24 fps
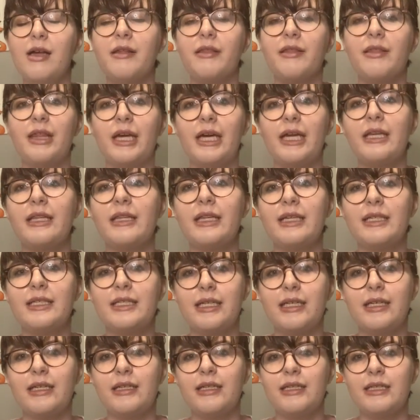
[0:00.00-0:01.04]
Then they
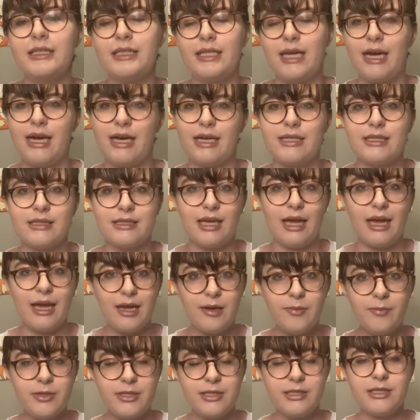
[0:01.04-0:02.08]
did Taz
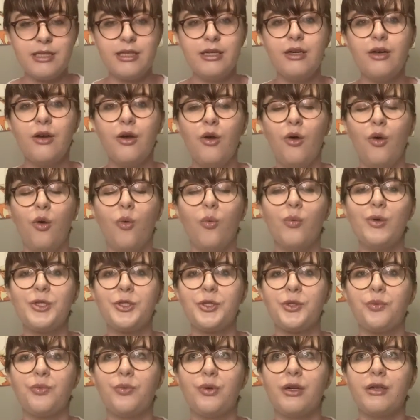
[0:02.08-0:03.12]
Amnesty,
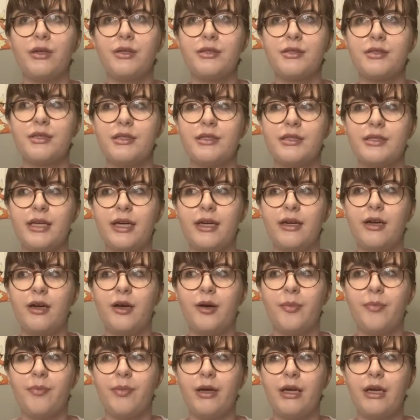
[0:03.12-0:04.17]
which was set
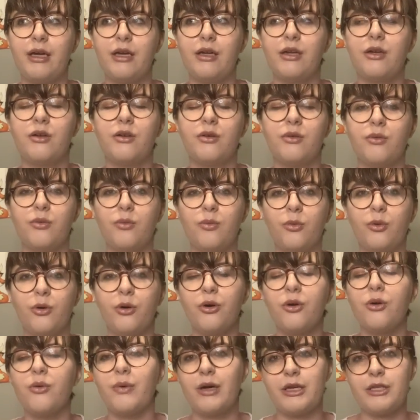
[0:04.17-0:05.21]
up in
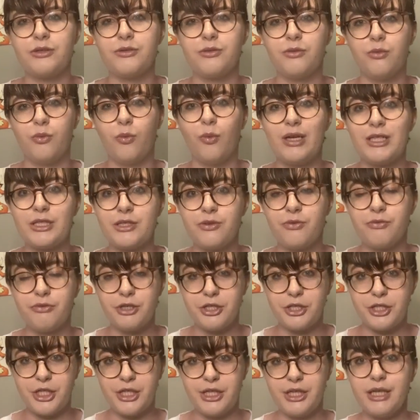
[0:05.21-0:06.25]
rural West
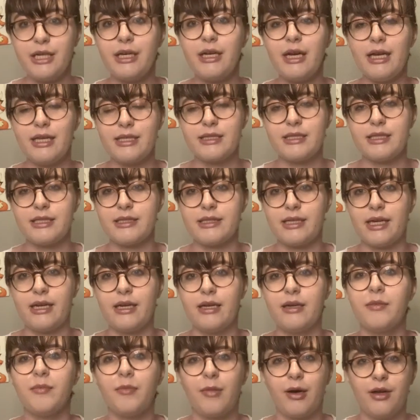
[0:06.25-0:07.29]
Virginia as the
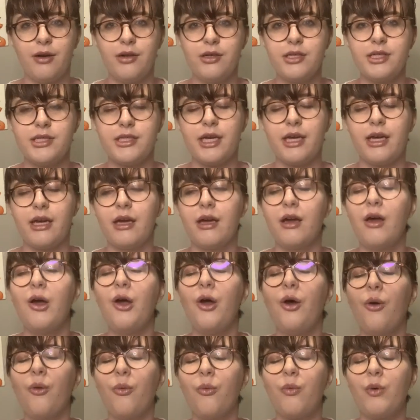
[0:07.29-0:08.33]
setting, modern day,
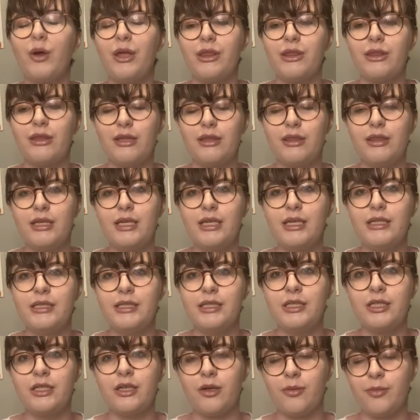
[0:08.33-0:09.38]
with the
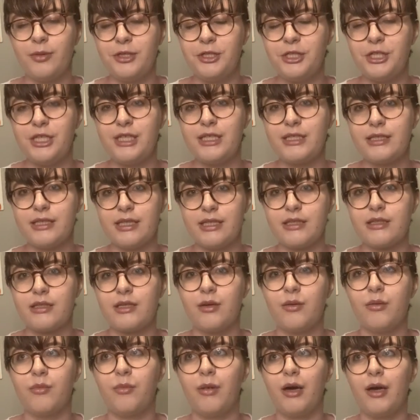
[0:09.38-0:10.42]
TTRPG
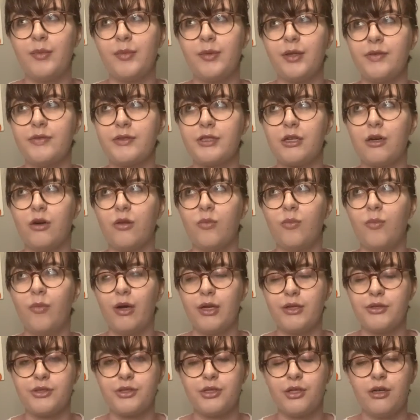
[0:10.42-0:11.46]
system, I believe it's called
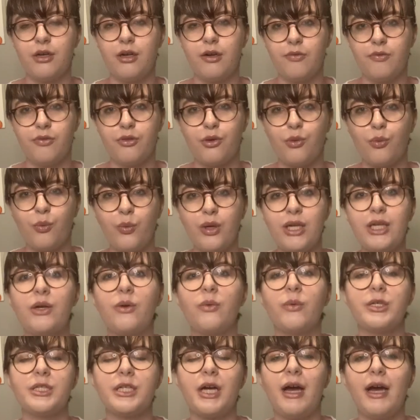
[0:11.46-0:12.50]
Monster of the Week,
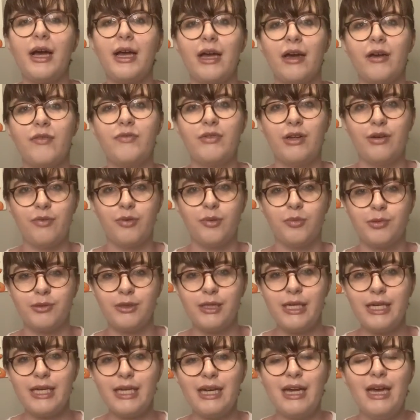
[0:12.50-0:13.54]
which I have never
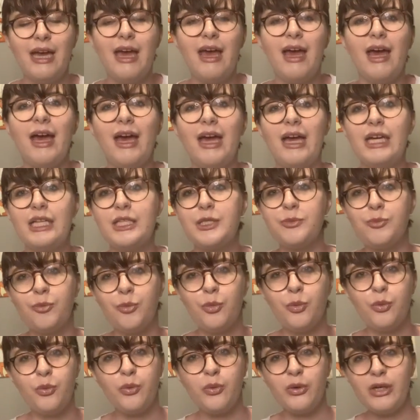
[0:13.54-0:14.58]
played. It's
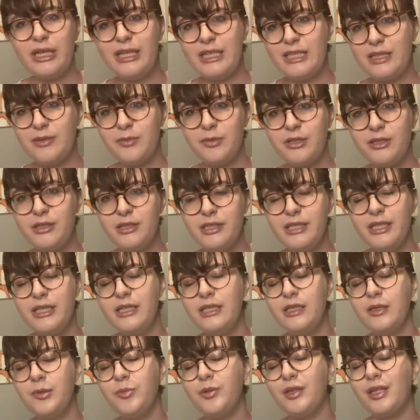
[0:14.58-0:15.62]
pretty similar to
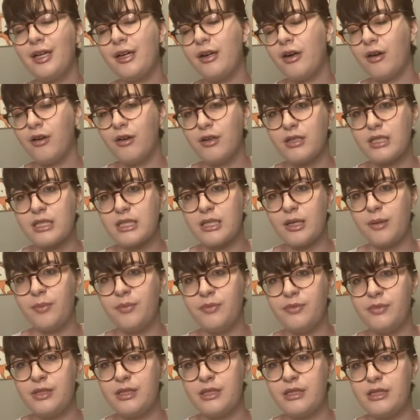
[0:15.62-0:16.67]
D&D, but there are
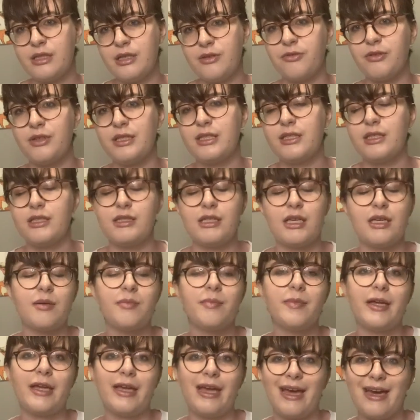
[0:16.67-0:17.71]
some differences in
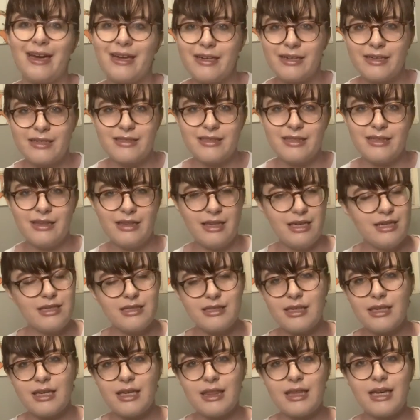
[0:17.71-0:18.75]
mechanics and
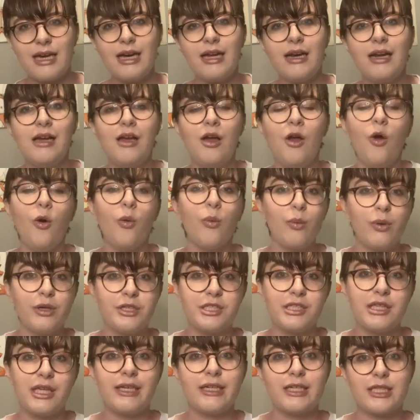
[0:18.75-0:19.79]
things like that,
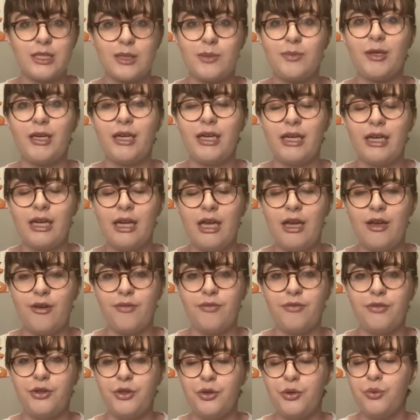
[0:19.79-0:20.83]
which they explain
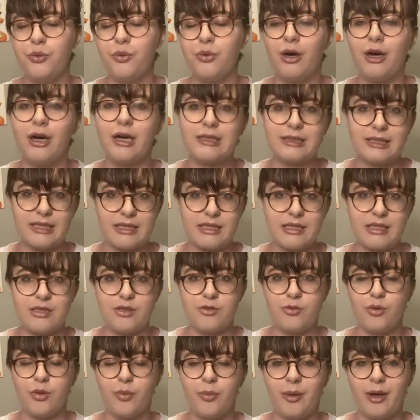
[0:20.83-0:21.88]
if you uh, listen
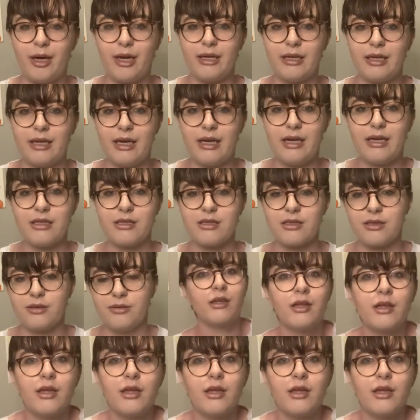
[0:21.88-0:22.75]
to the podcast.